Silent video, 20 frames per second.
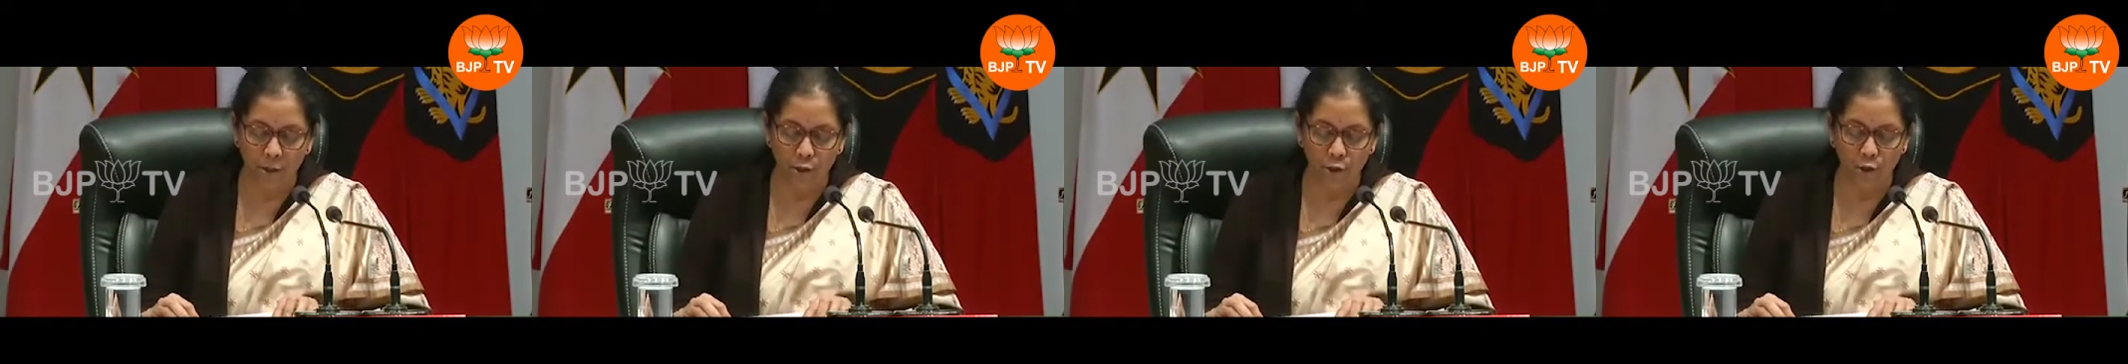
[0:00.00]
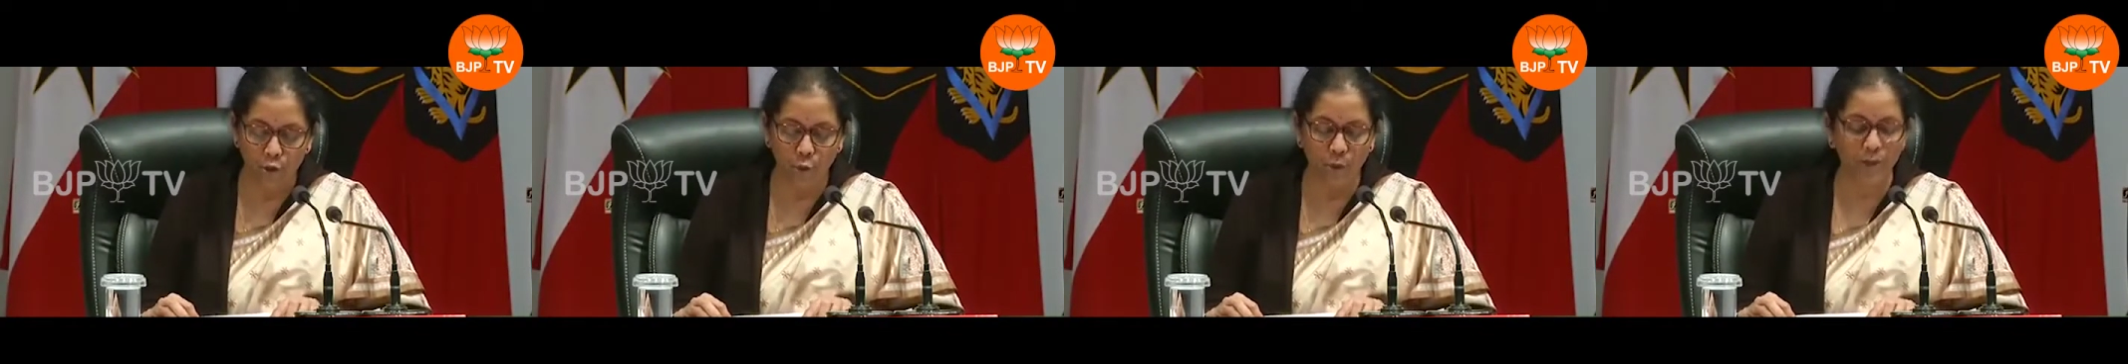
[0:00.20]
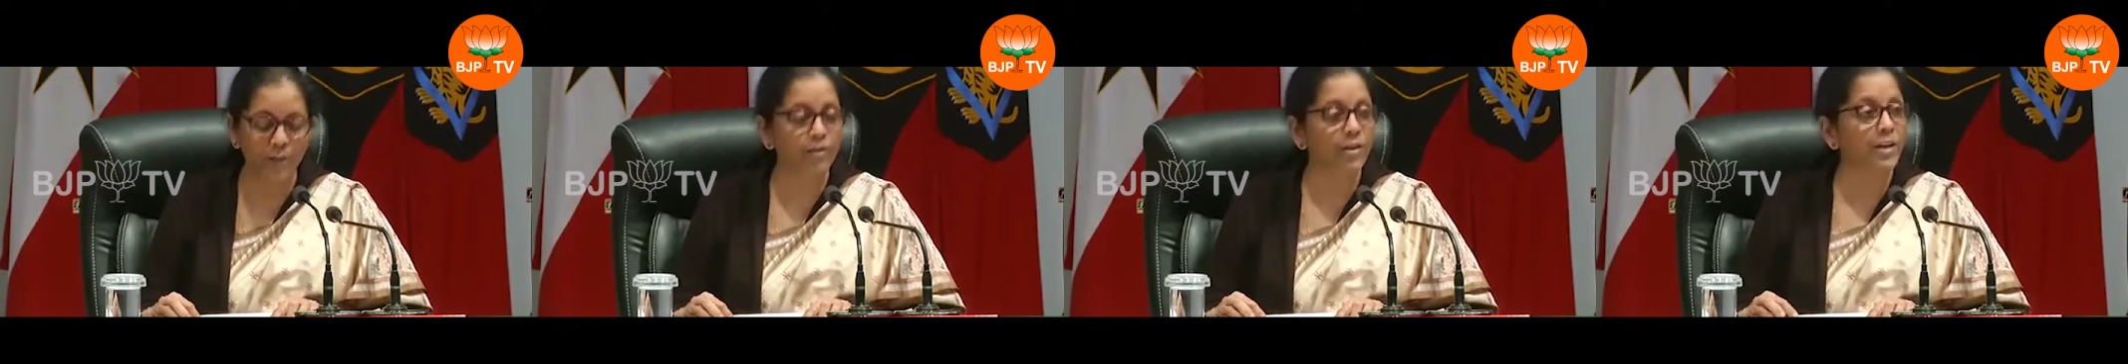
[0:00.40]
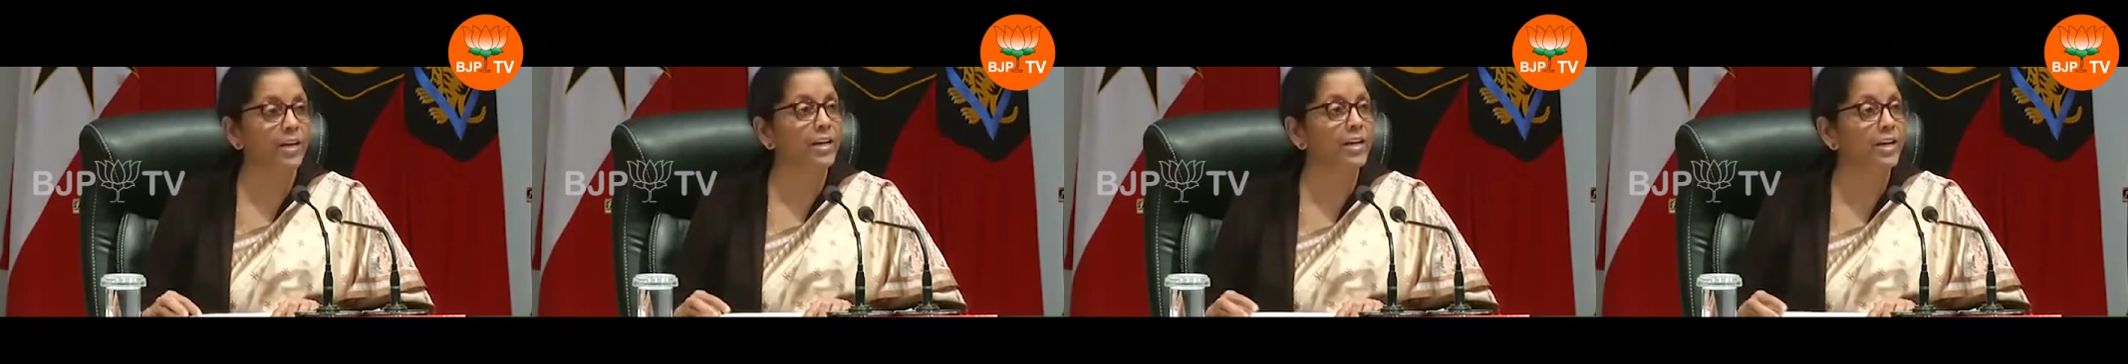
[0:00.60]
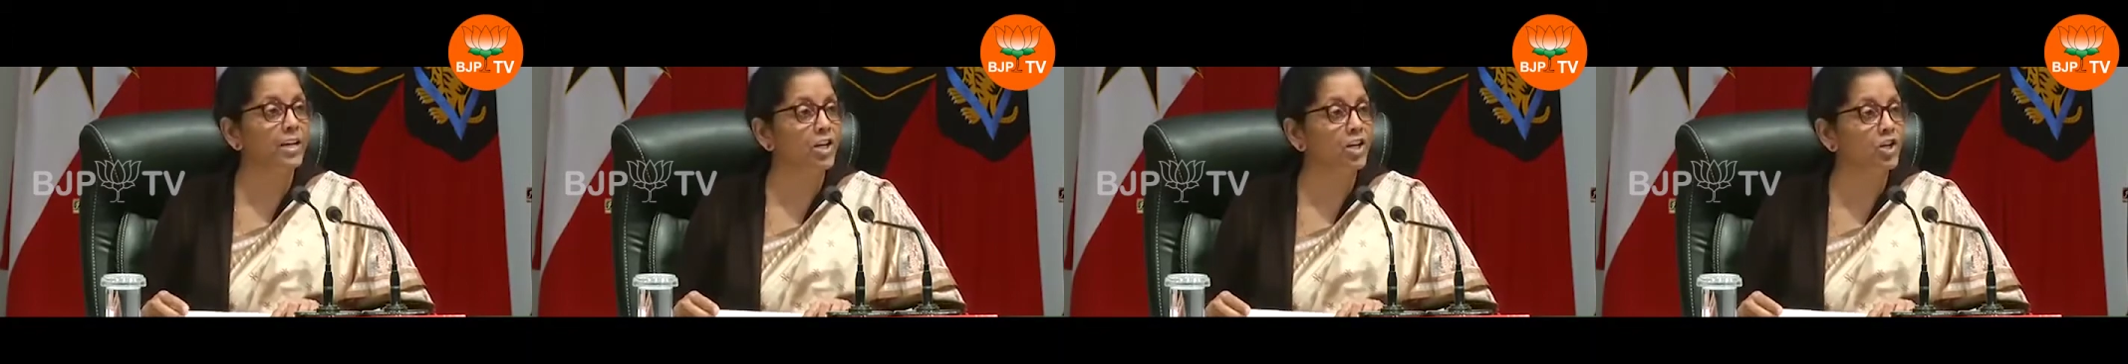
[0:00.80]
during
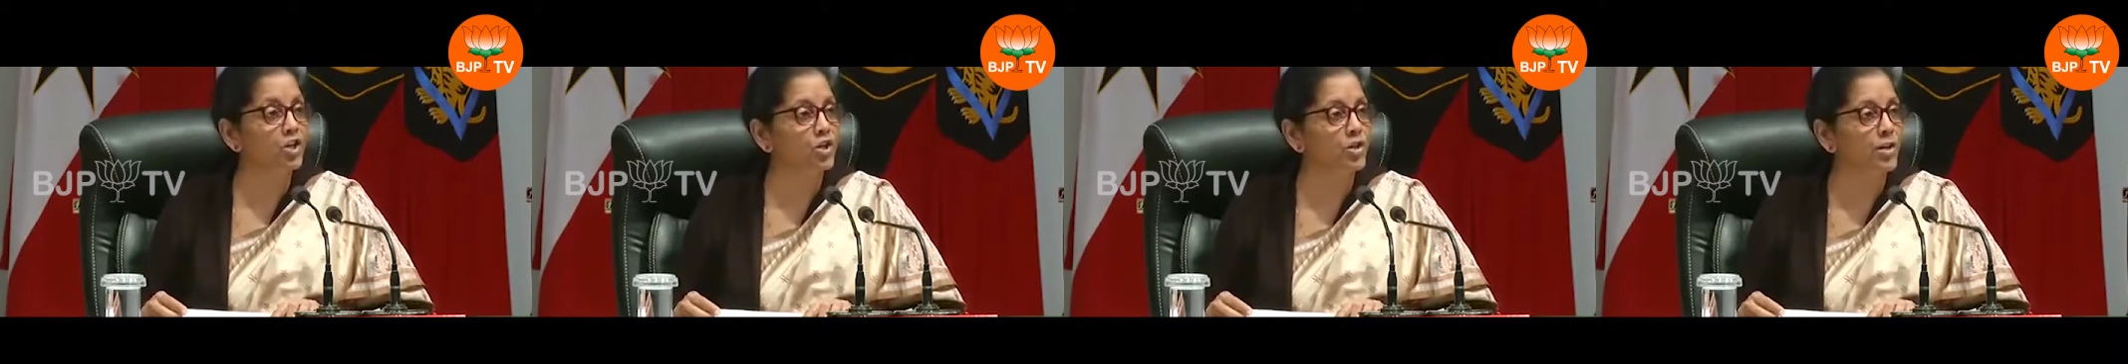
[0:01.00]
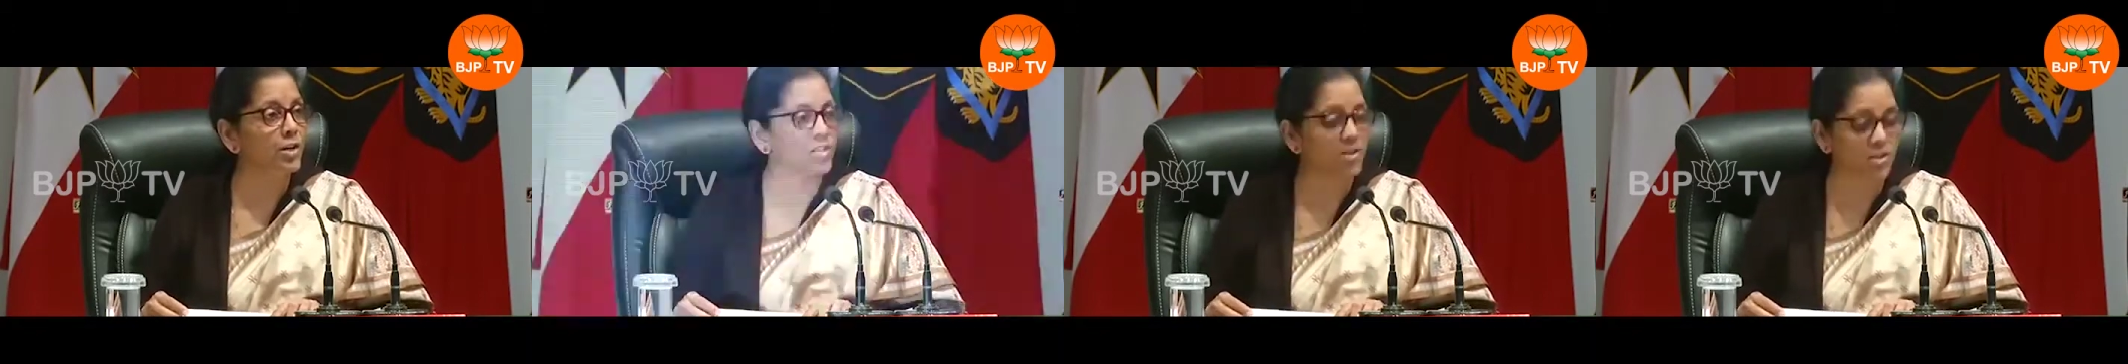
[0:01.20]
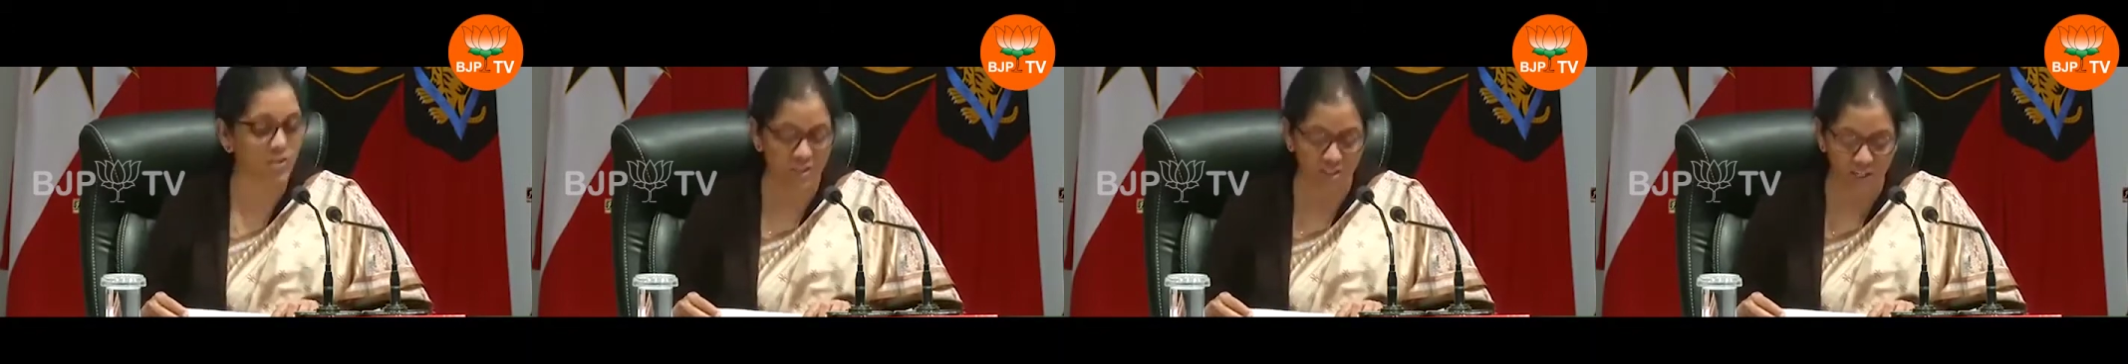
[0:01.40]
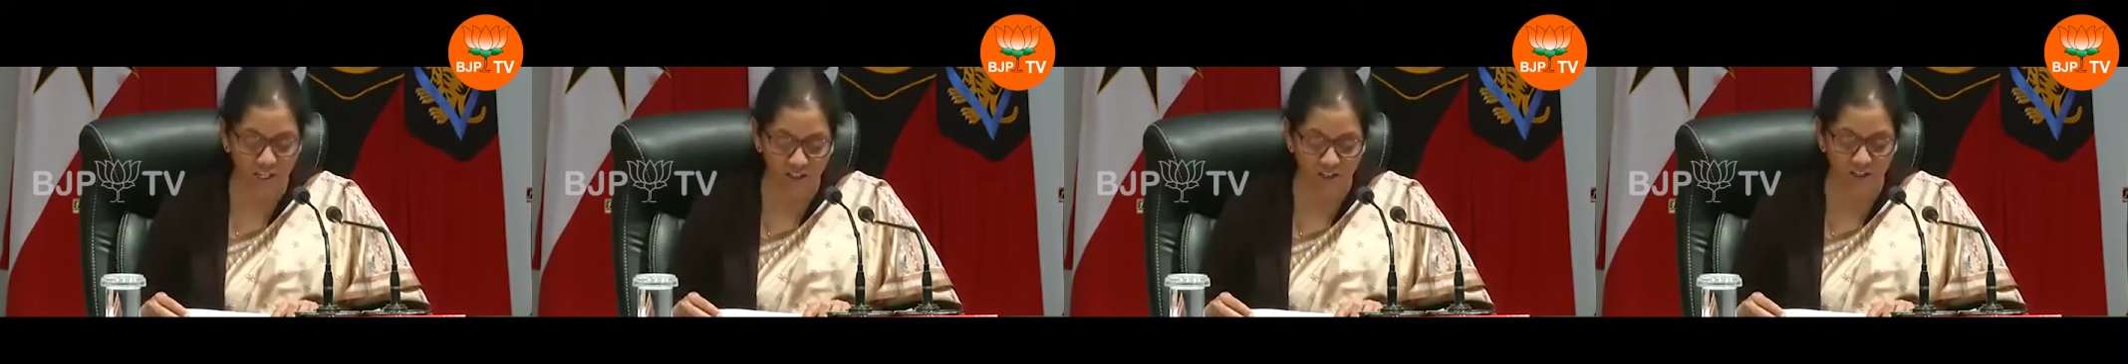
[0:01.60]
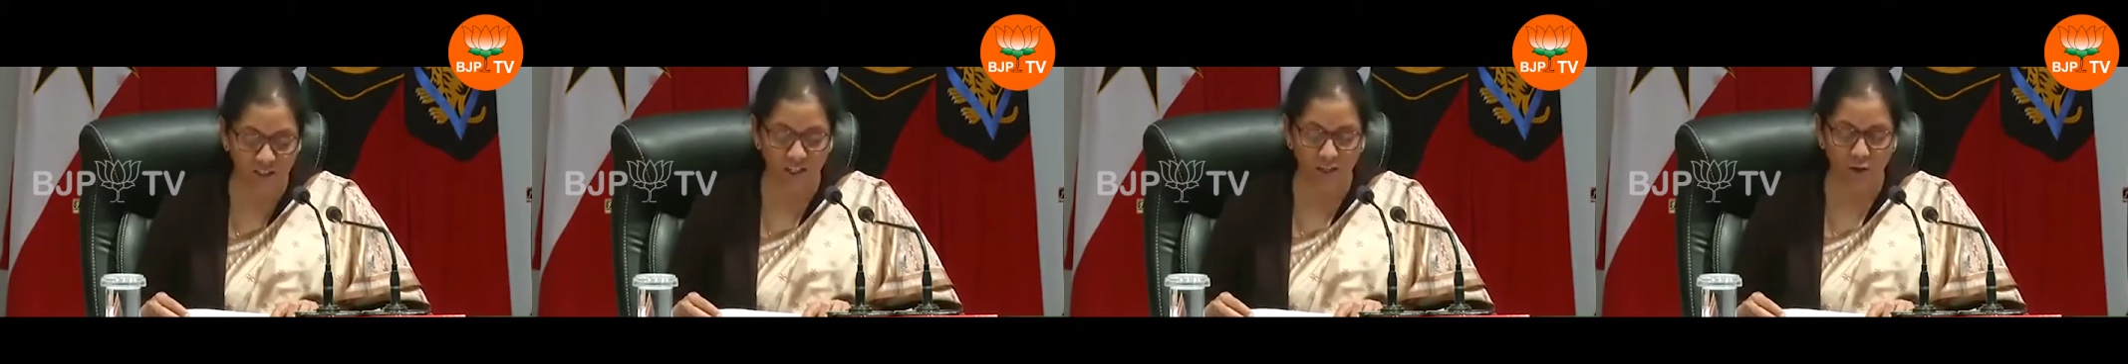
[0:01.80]
the initial
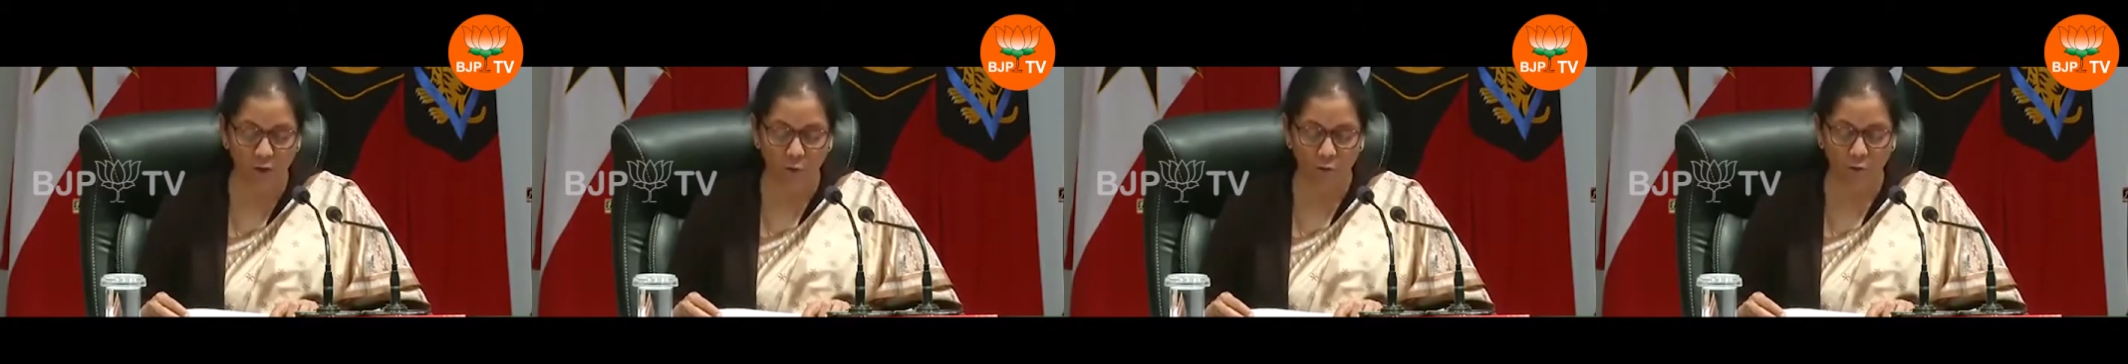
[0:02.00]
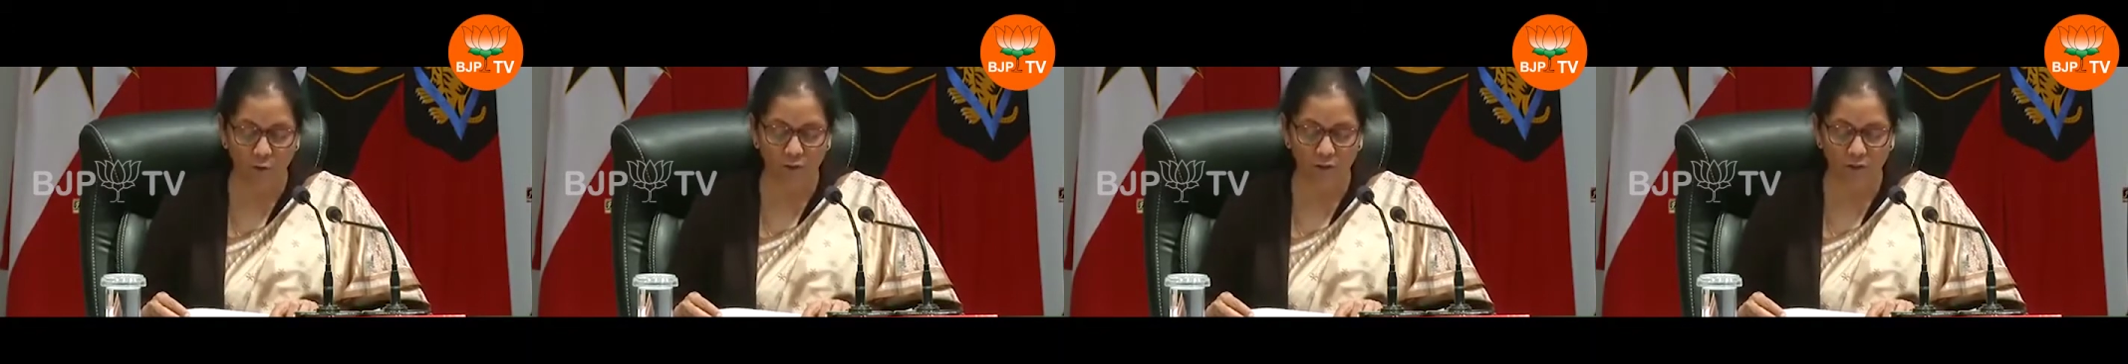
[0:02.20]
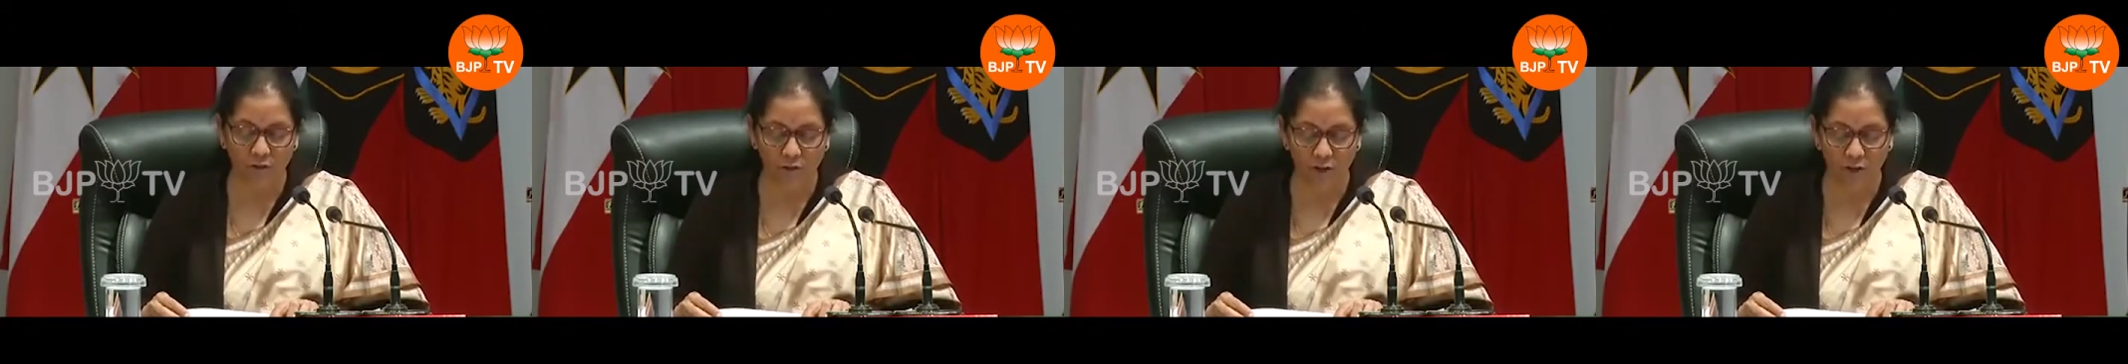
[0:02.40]
seizing of the